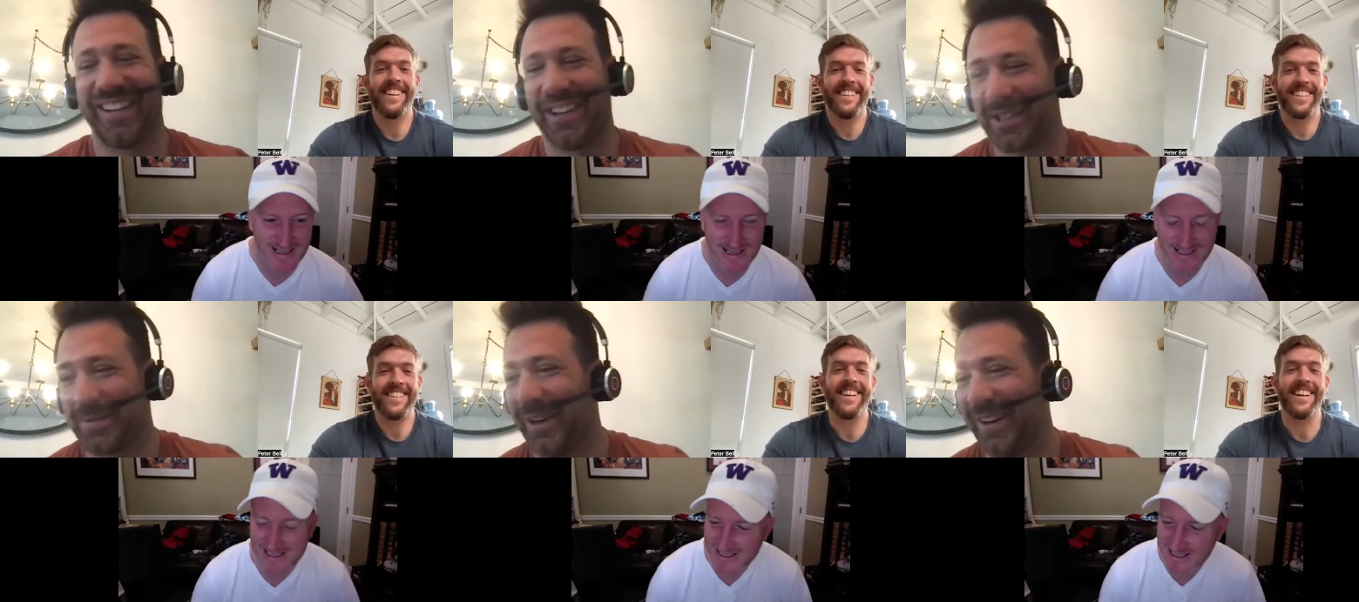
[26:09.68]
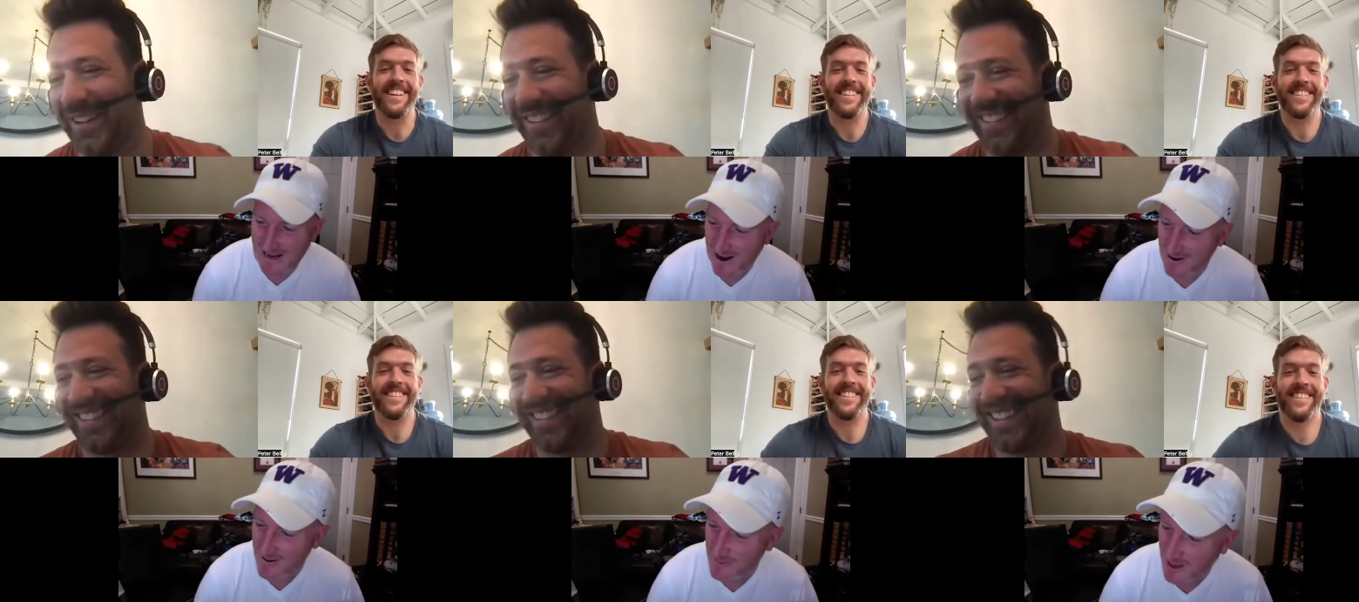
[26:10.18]
Speaker 1: It's a you're
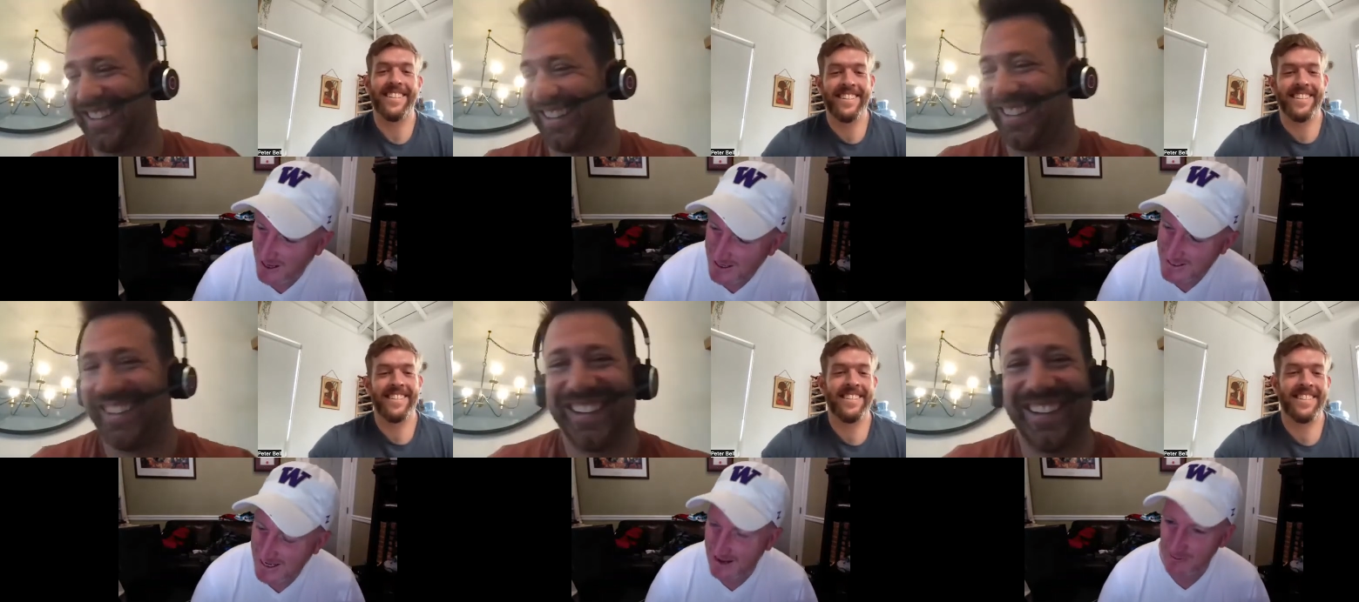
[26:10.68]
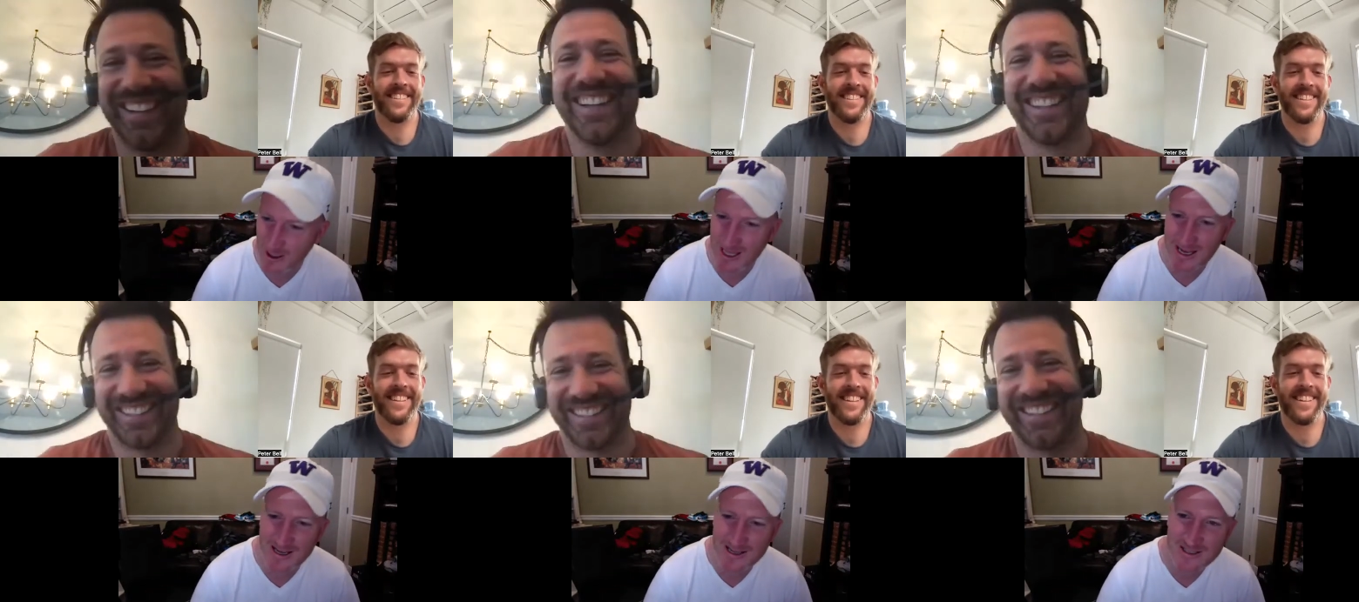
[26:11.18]
scary smart. place. I, well,
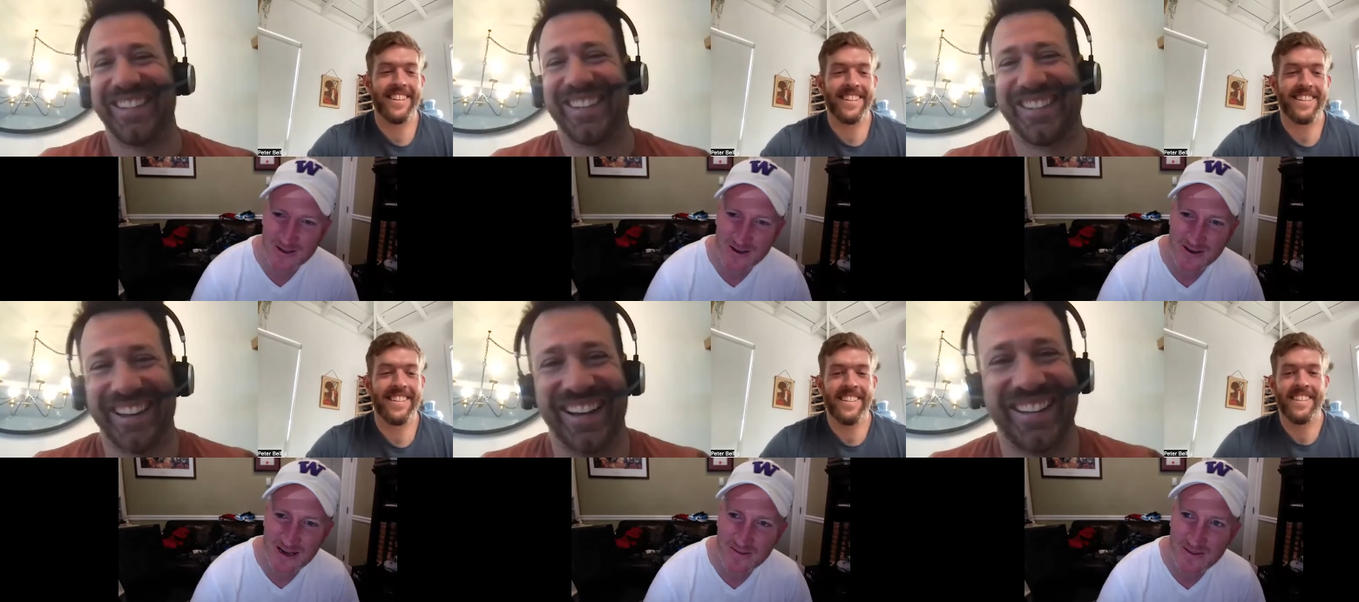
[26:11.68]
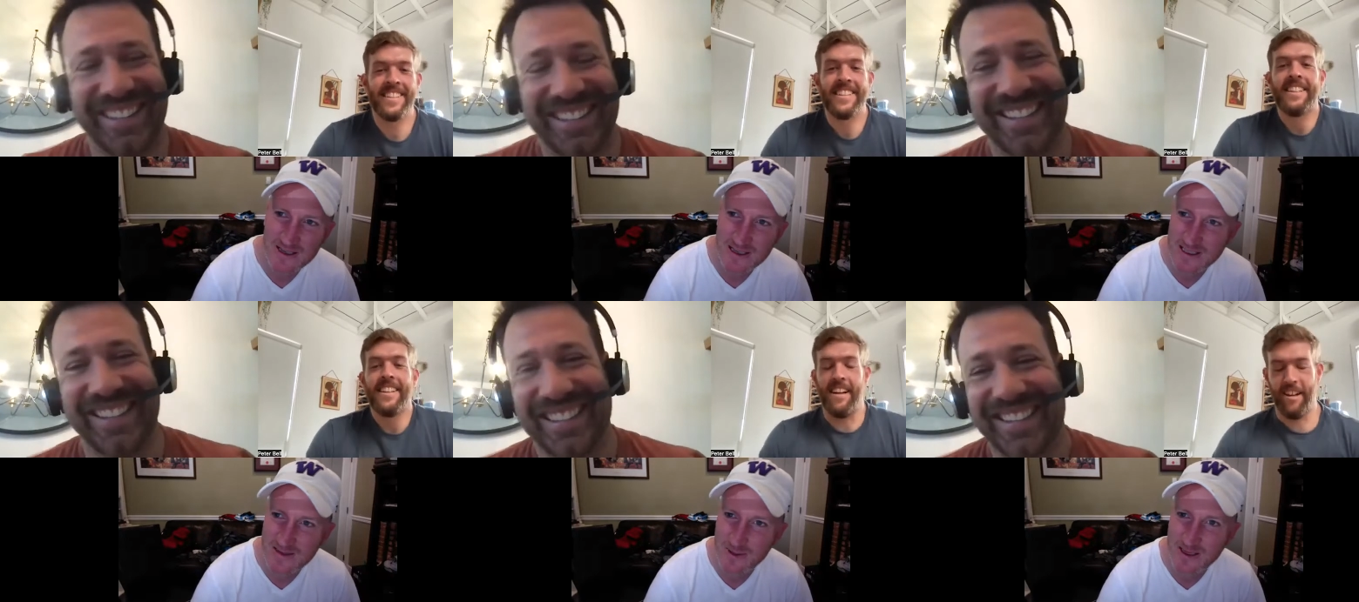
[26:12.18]
I also don't yeah. have
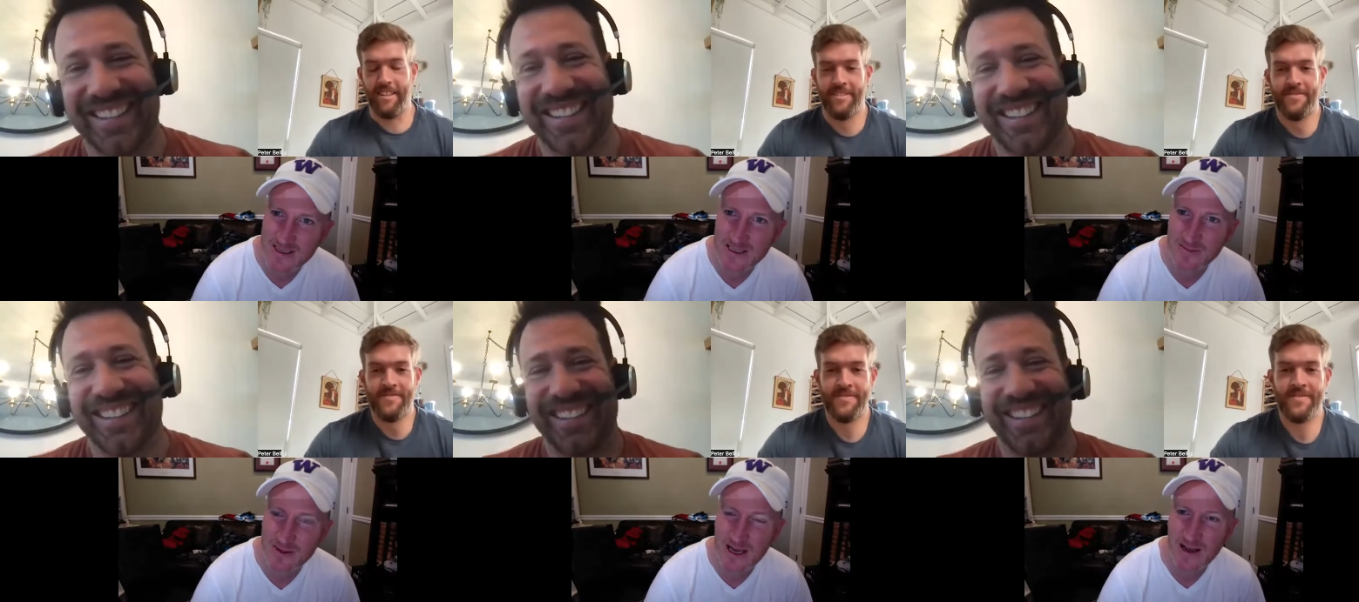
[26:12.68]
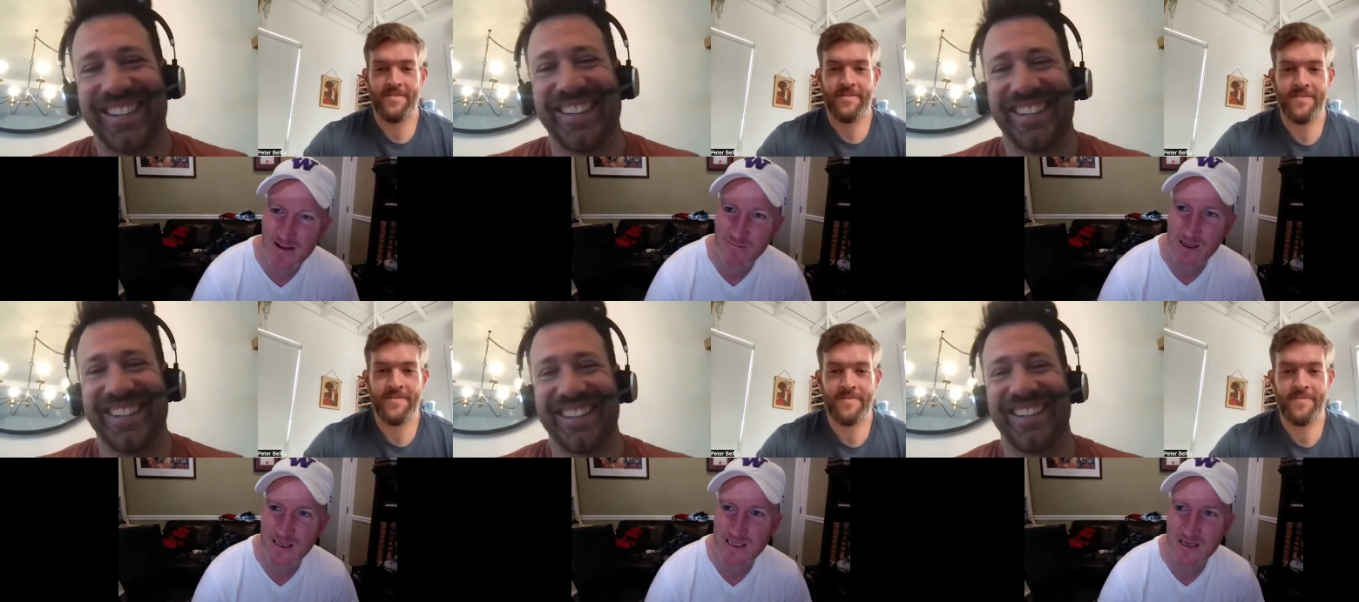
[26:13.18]
discipline to behave
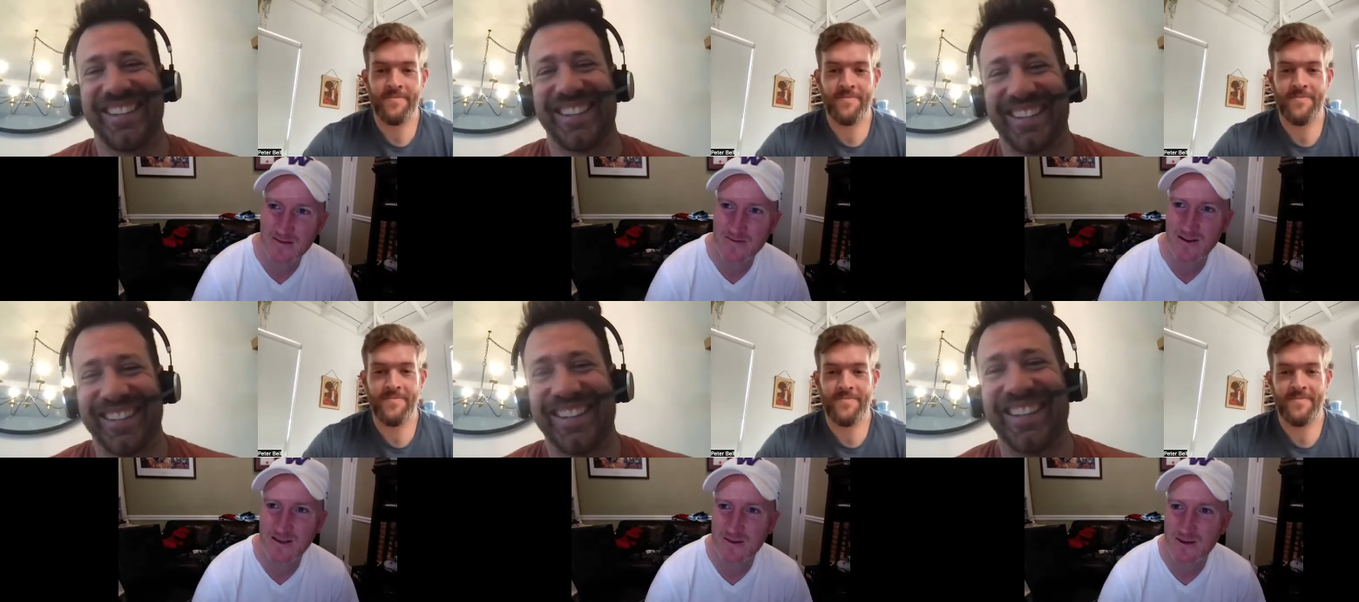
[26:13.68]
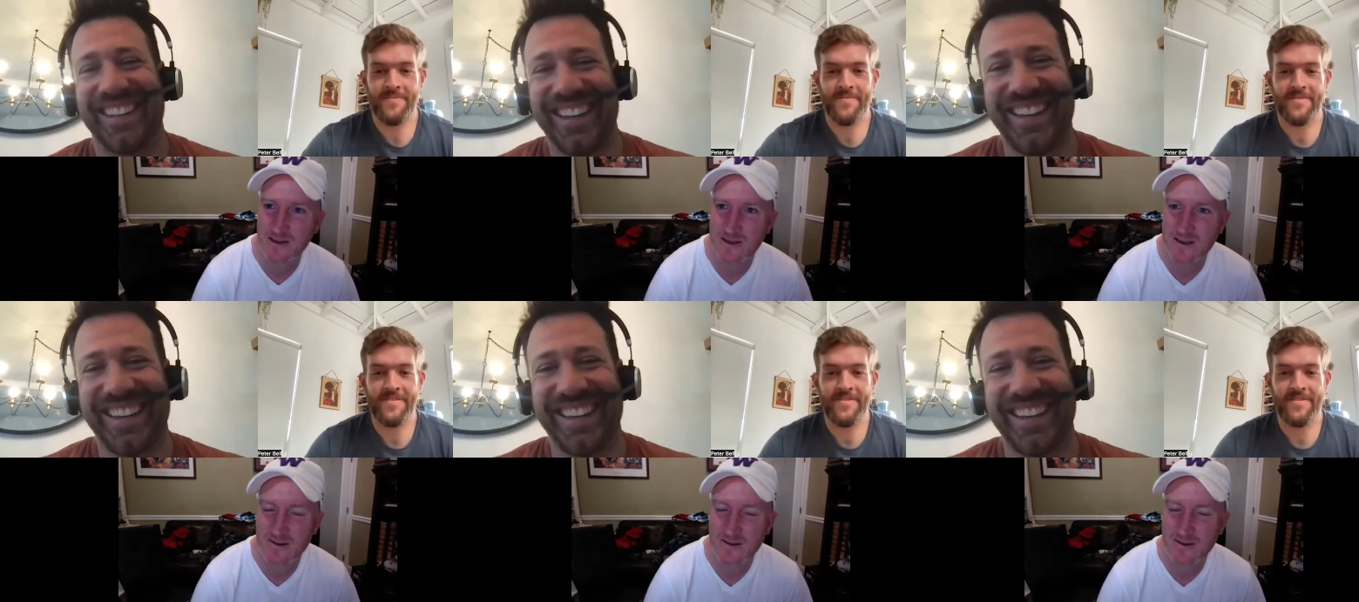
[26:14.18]
myself on Twitter